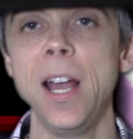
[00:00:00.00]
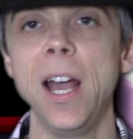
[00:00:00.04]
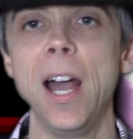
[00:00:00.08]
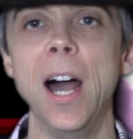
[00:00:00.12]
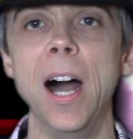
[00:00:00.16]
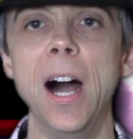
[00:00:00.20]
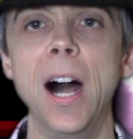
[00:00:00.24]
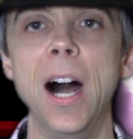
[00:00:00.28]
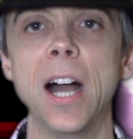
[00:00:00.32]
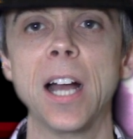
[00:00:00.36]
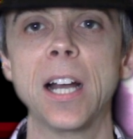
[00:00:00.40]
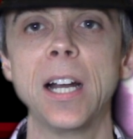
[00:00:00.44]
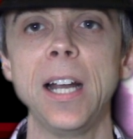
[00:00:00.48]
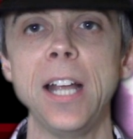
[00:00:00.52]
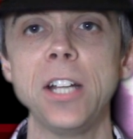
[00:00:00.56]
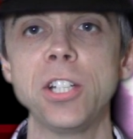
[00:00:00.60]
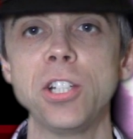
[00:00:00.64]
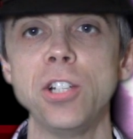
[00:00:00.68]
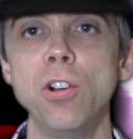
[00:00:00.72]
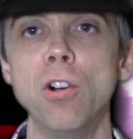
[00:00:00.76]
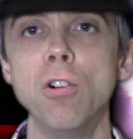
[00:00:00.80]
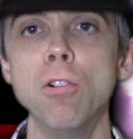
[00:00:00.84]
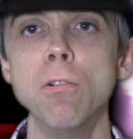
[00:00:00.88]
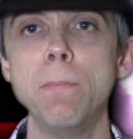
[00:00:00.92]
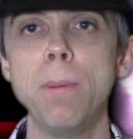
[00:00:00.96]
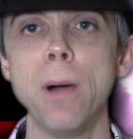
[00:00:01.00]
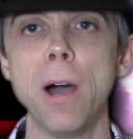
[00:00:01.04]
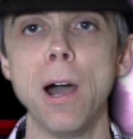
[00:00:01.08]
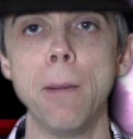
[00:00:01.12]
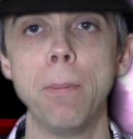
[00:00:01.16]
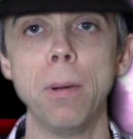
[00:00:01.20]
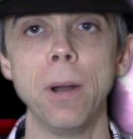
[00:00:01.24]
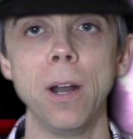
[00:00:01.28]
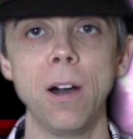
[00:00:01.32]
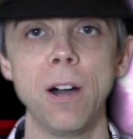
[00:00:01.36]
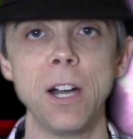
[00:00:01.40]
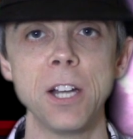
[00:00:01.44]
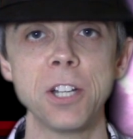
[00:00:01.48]
collecting all
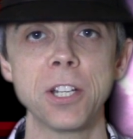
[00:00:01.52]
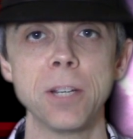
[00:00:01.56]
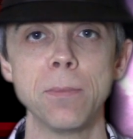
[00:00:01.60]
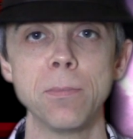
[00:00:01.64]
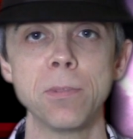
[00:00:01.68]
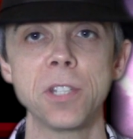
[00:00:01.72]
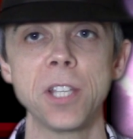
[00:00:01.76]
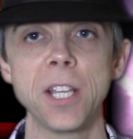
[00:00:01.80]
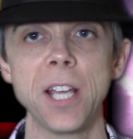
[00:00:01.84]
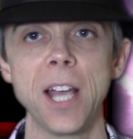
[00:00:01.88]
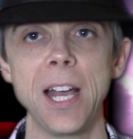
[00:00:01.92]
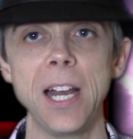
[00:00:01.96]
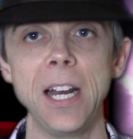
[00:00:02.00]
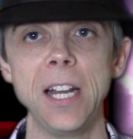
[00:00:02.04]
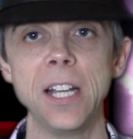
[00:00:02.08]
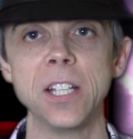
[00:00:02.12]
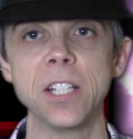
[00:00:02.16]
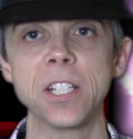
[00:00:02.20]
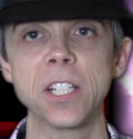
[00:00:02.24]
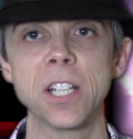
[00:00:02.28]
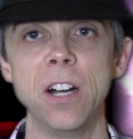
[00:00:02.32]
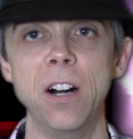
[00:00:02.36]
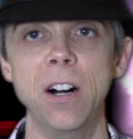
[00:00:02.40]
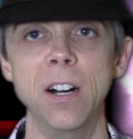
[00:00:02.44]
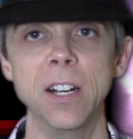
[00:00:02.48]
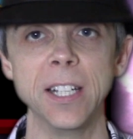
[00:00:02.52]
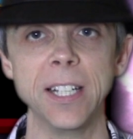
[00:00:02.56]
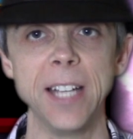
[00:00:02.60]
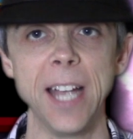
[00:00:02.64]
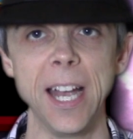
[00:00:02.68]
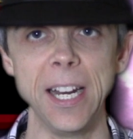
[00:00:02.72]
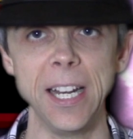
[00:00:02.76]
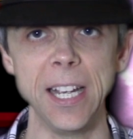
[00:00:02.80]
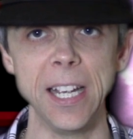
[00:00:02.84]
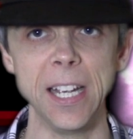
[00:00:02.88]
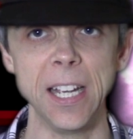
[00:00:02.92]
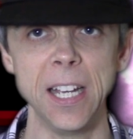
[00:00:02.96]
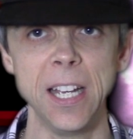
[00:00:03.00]
purple items, the aliens can't
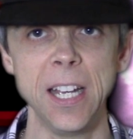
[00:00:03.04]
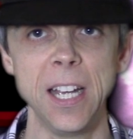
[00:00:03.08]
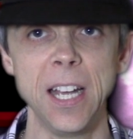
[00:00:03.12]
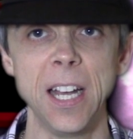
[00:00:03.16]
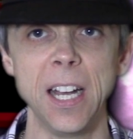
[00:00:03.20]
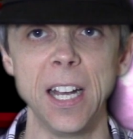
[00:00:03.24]
get it.